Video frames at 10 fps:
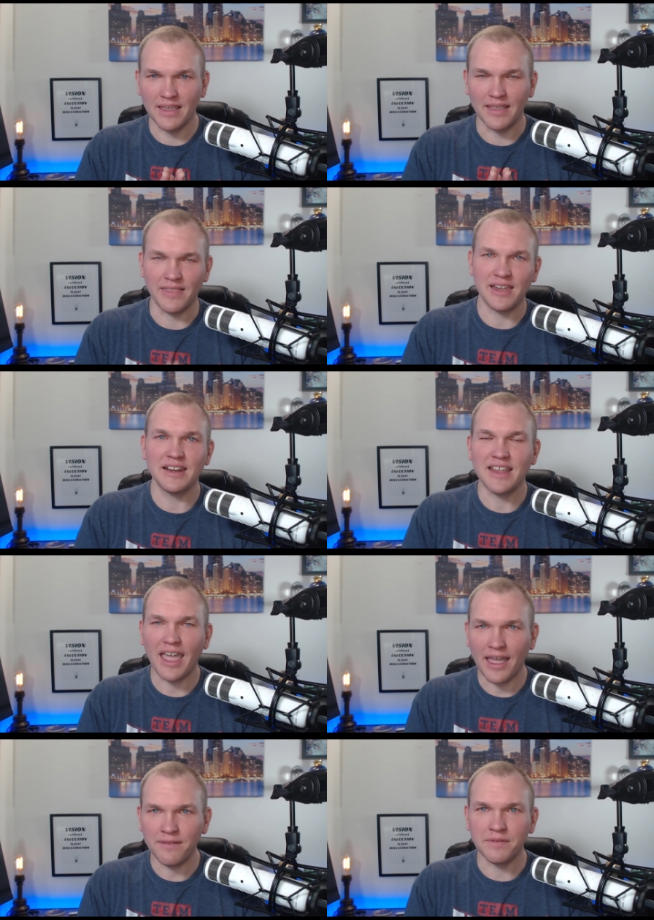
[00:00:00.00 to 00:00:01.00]
didn't
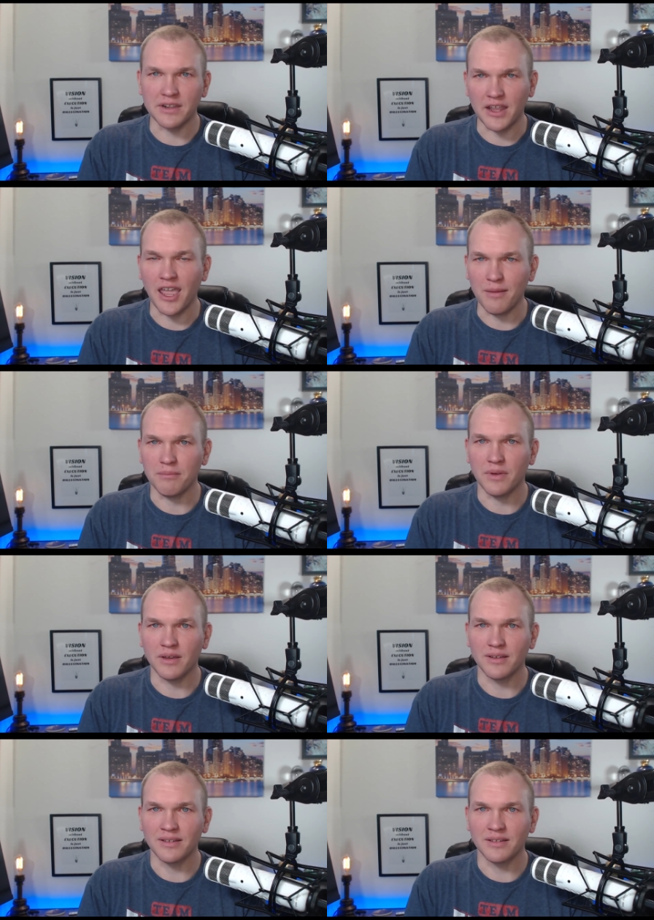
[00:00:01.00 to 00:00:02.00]
have the name
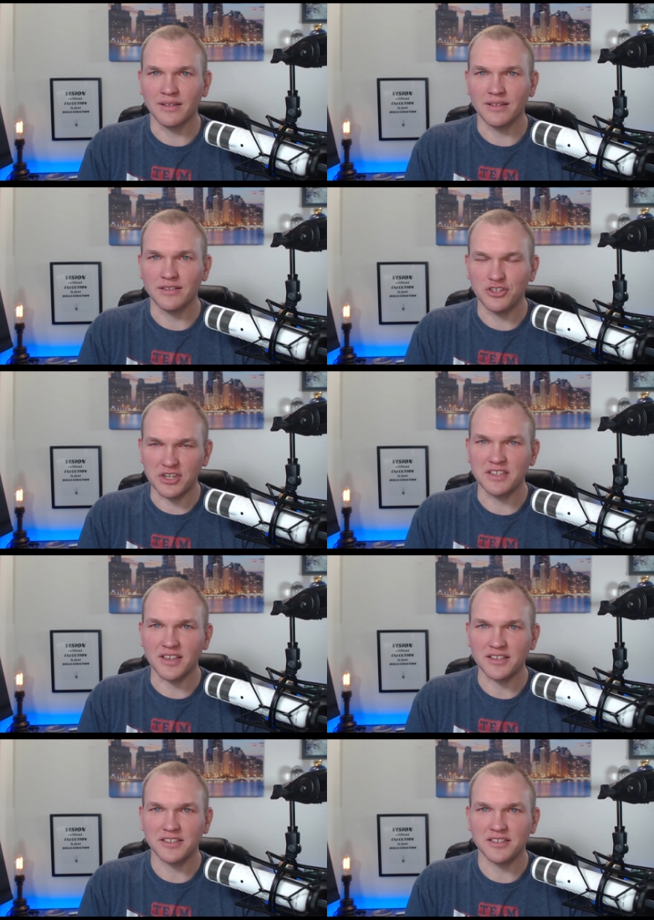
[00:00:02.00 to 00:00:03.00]

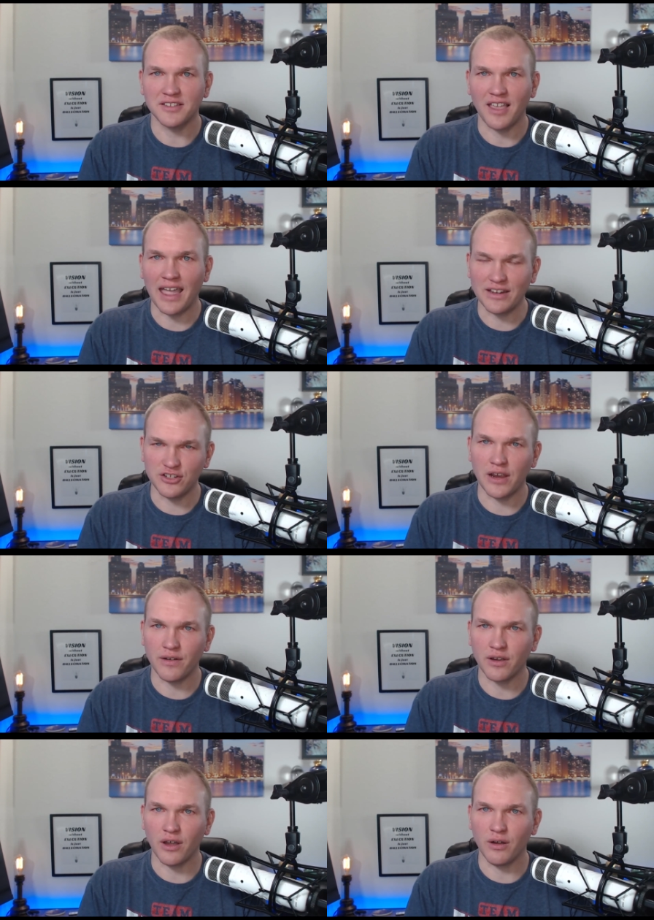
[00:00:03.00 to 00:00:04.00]
Jesus at
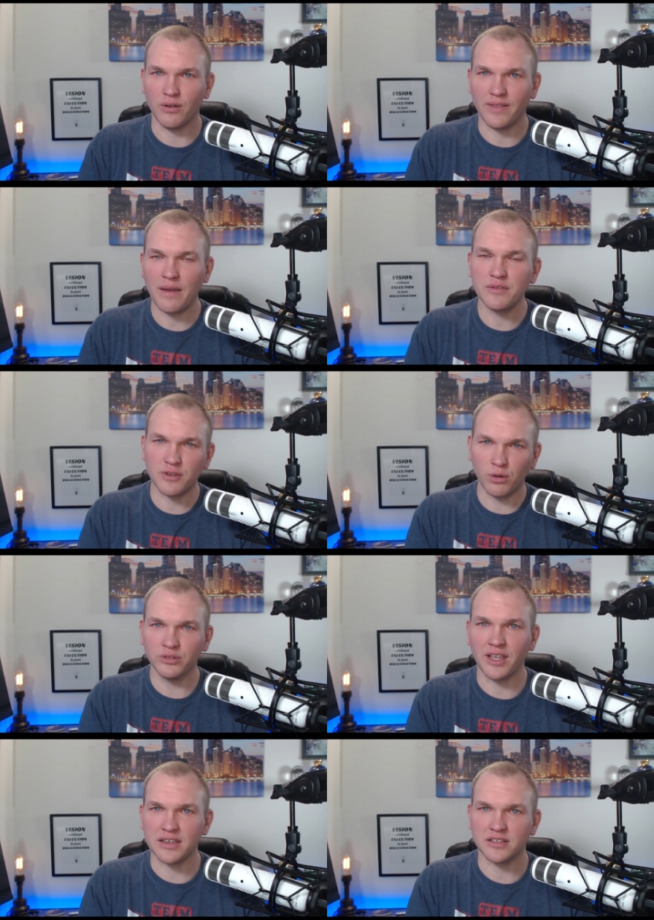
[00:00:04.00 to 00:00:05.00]
Jericho. That was the Old
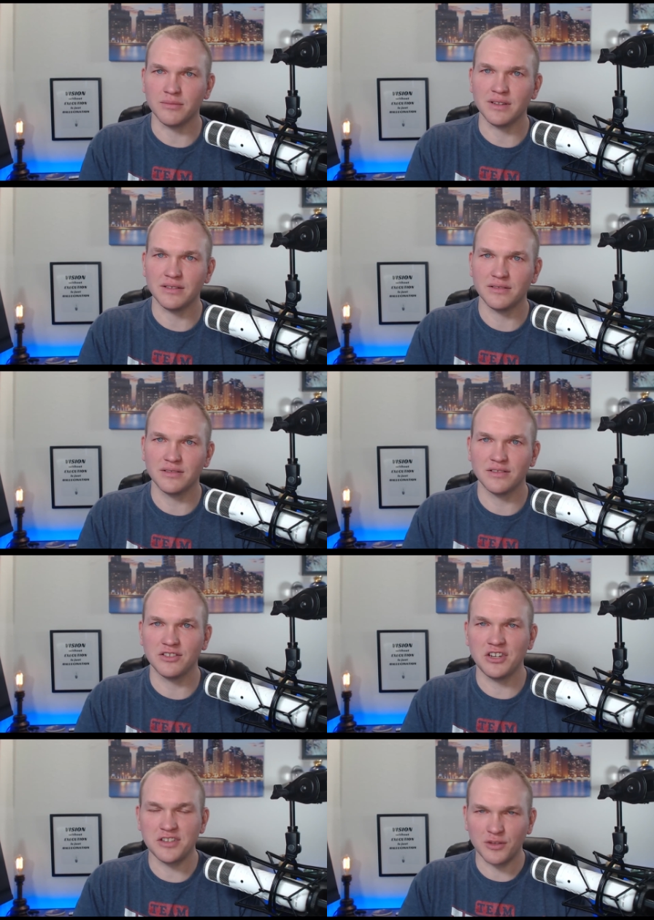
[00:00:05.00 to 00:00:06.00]
Testament.
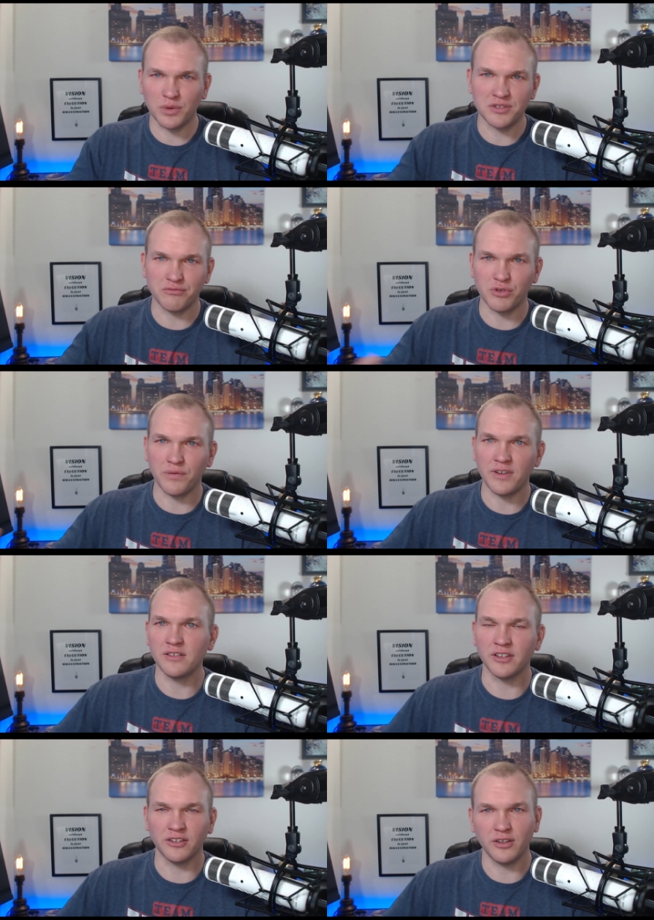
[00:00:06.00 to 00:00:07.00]
Jesus wasn't
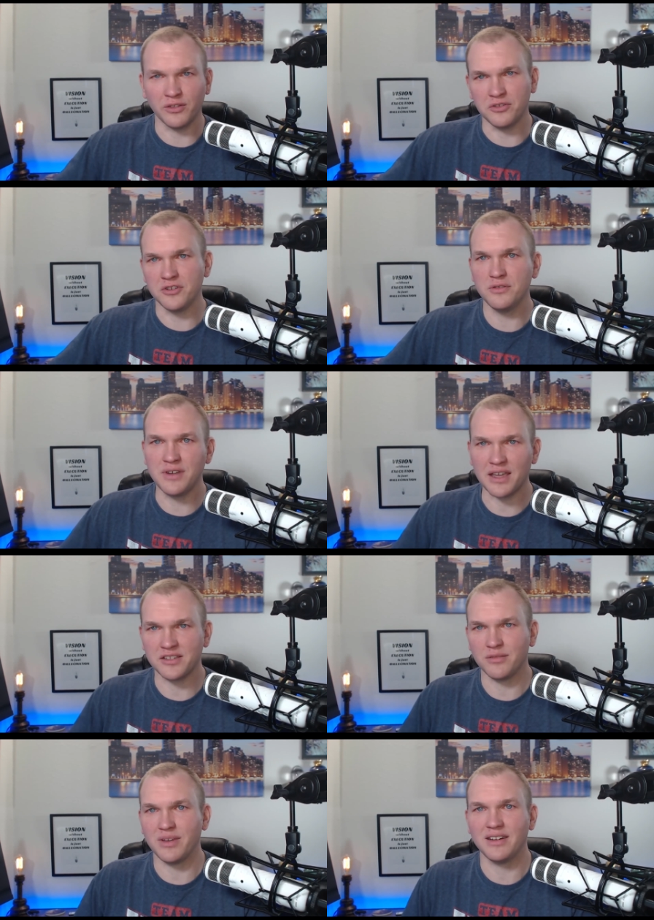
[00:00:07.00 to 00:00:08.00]
revealed until the New
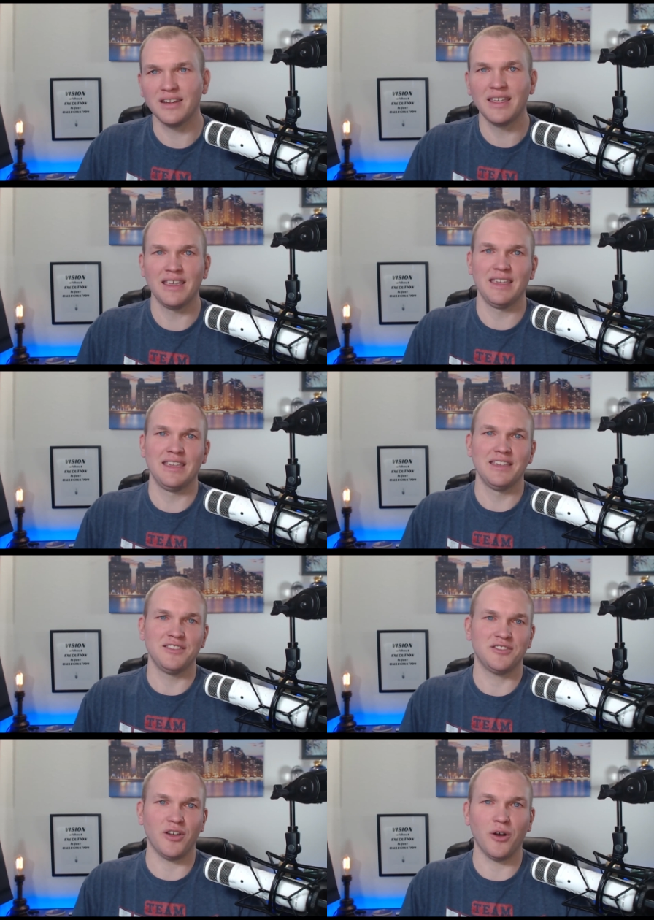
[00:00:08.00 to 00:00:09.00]
Testament.
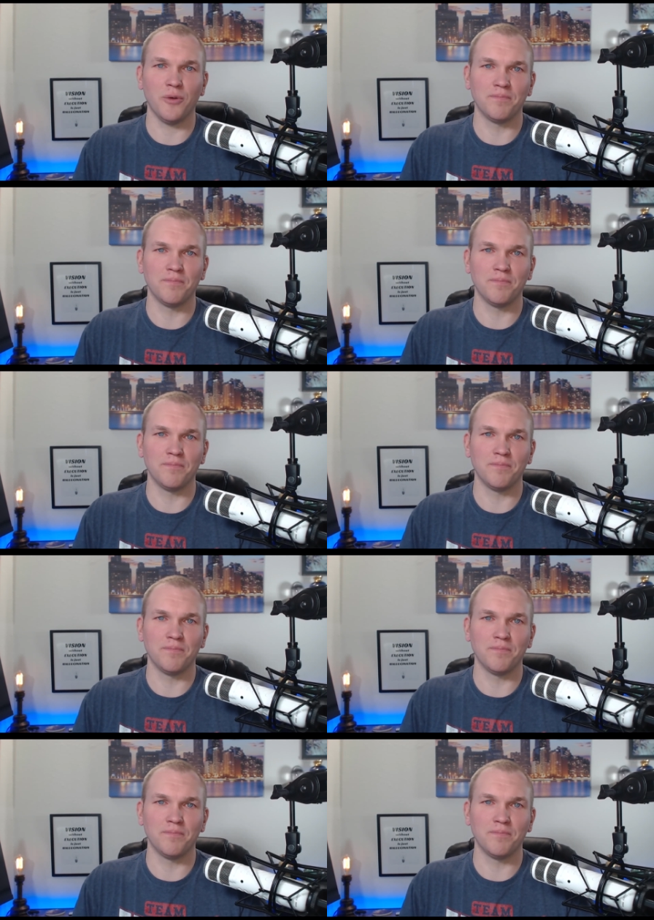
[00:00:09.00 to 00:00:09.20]
So